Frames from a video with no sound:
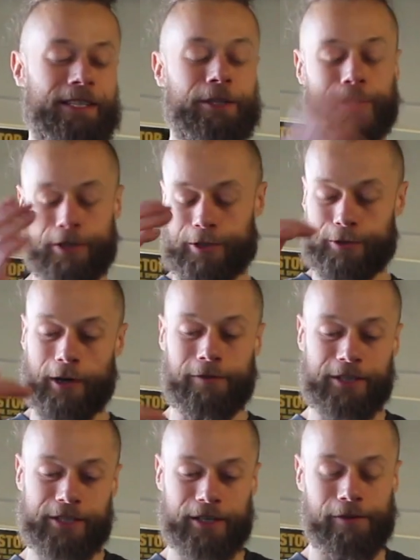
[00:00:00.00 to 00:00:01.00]
and you're just
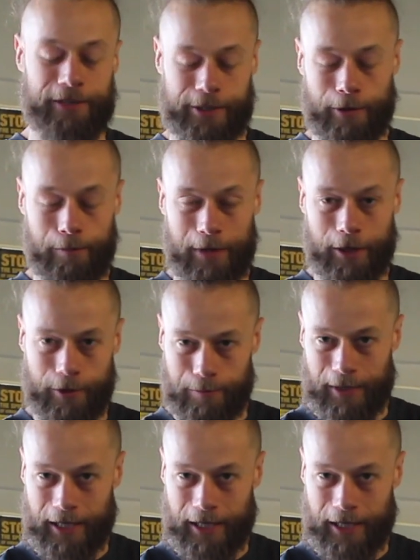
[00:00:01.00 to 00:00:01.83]
driving yourself into a bigger and